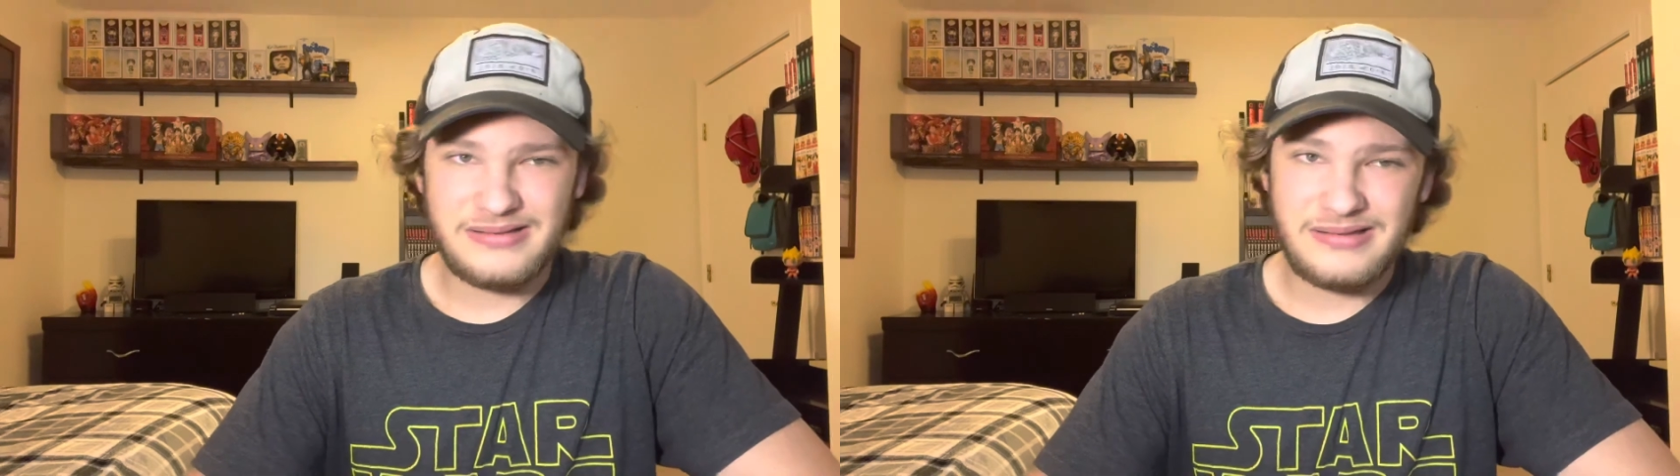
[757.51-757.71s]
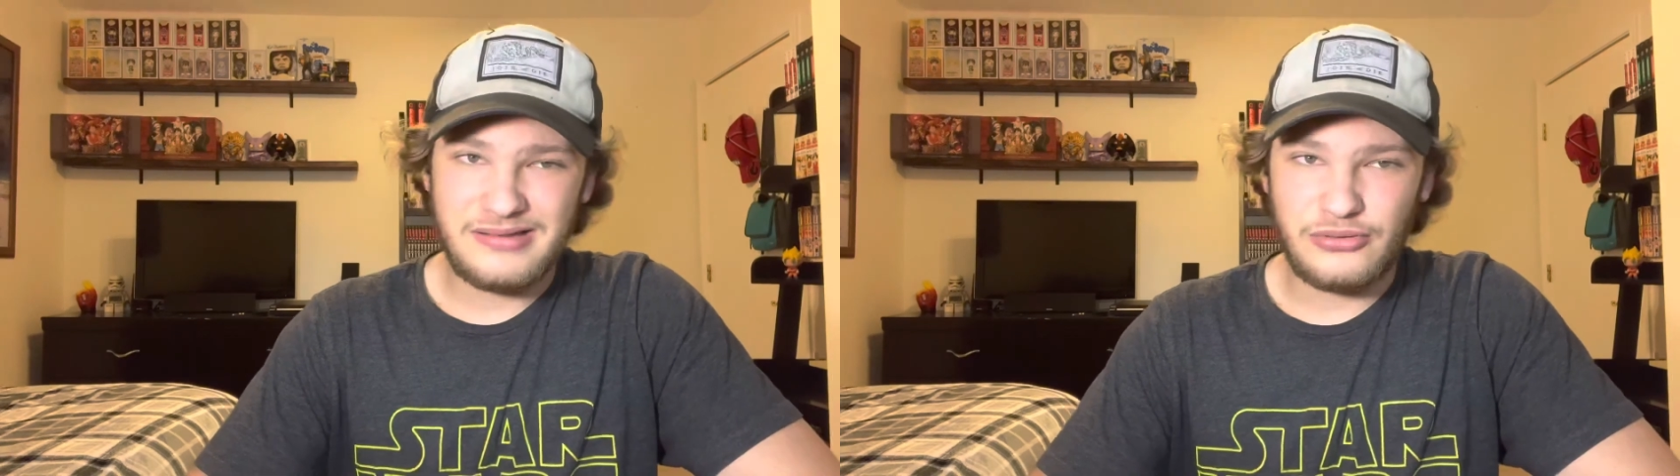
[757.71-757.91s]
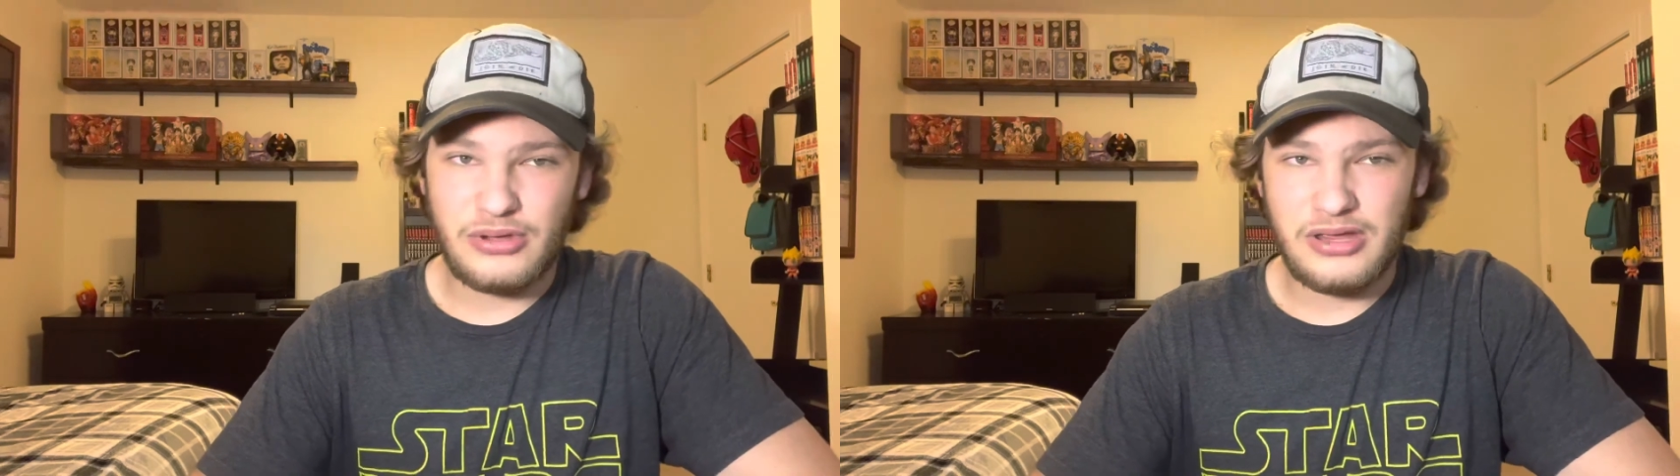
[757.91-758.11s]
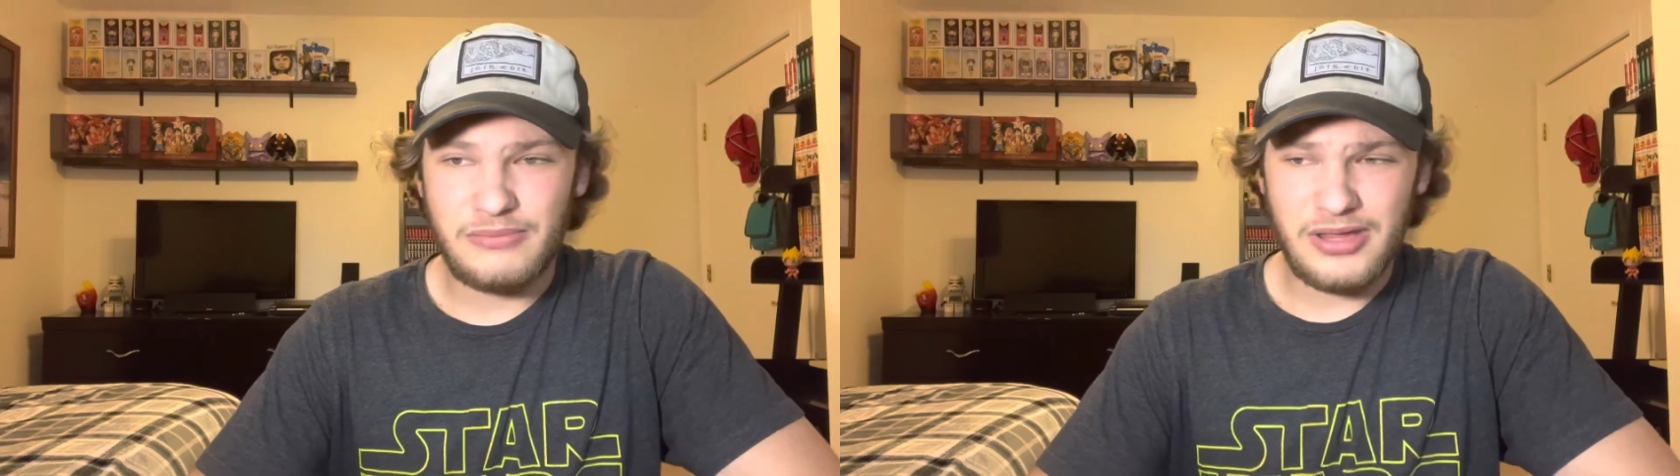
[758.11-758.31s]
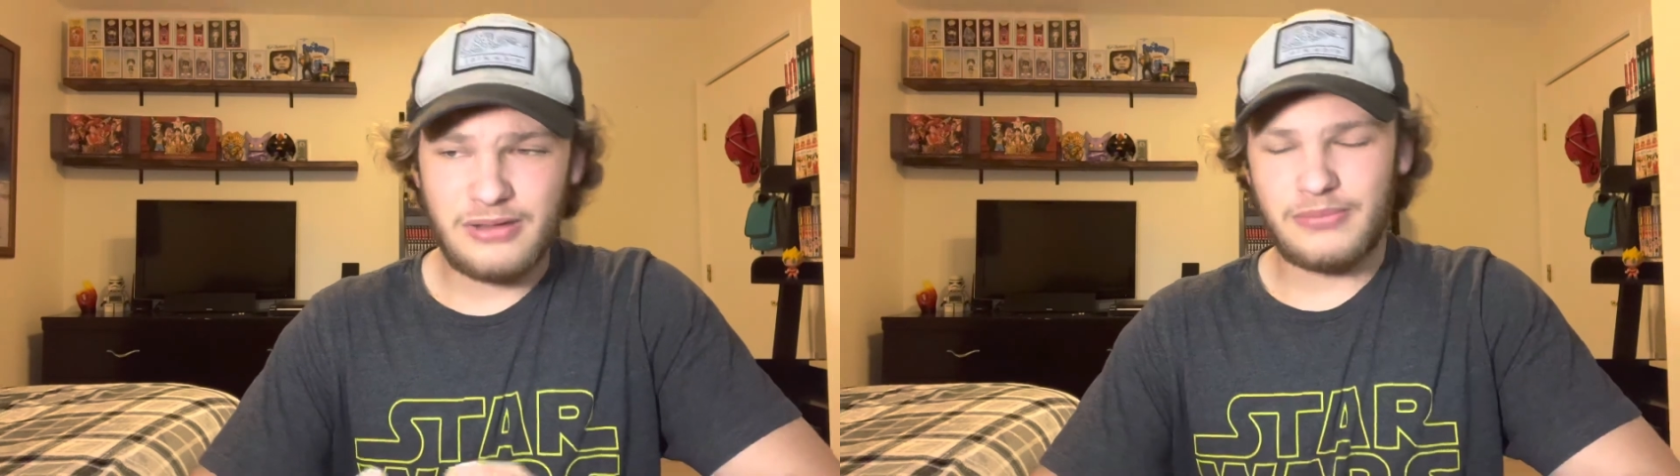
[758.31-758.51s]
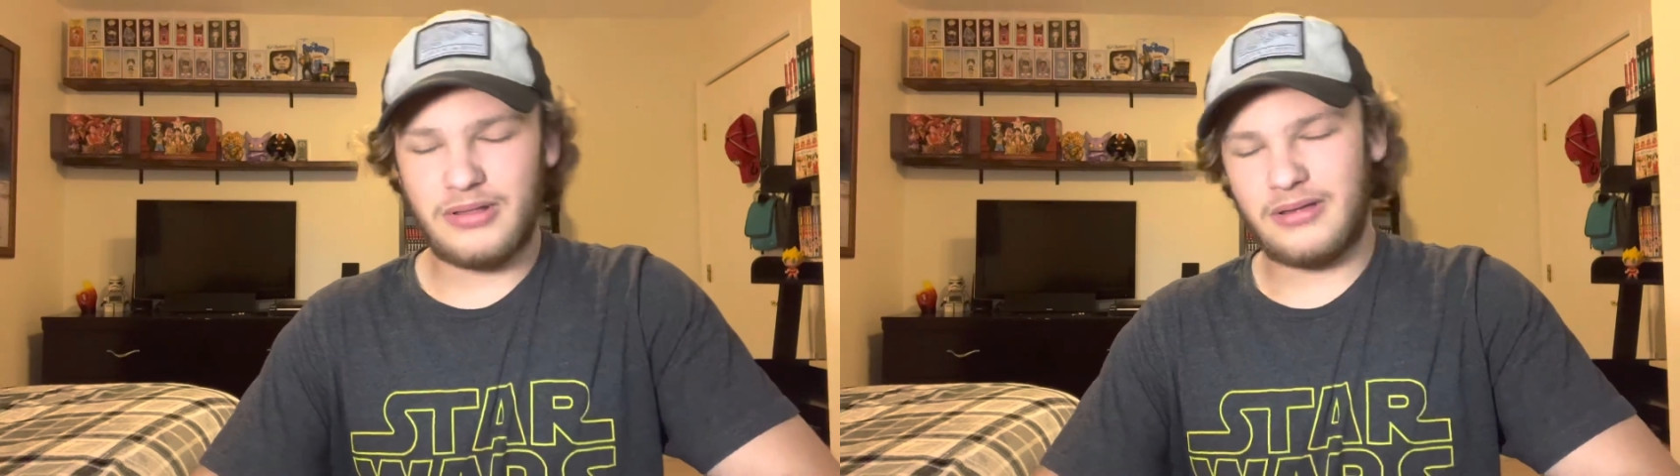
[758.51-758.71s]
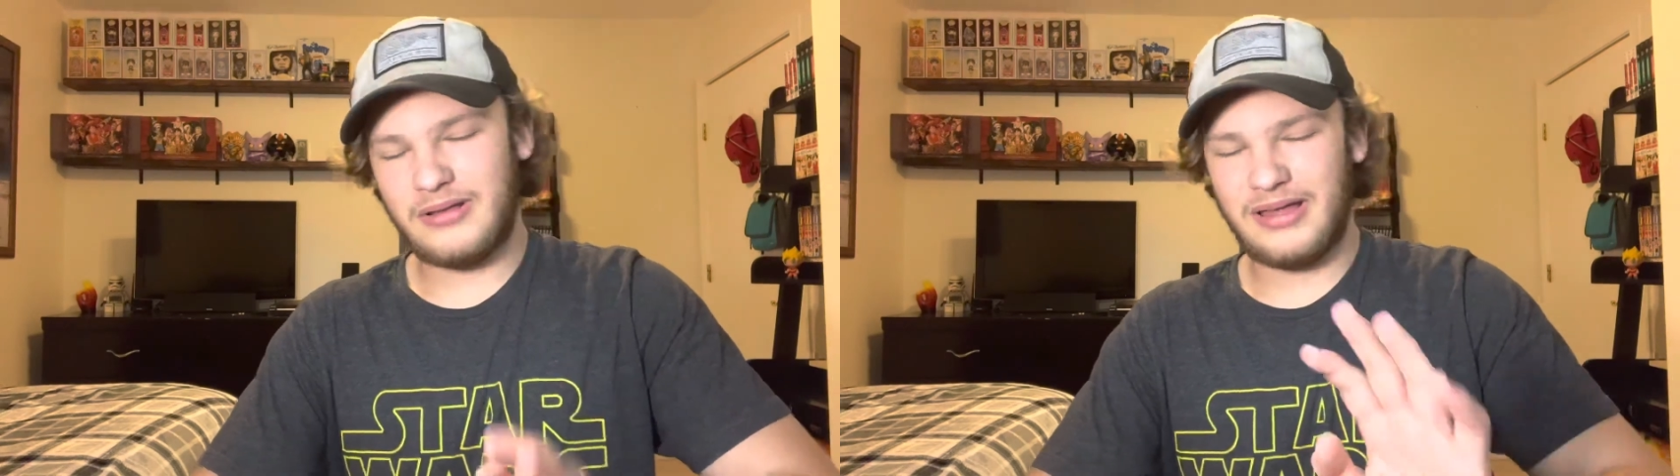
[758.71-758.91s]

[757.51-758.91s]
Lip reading: low-key mid, but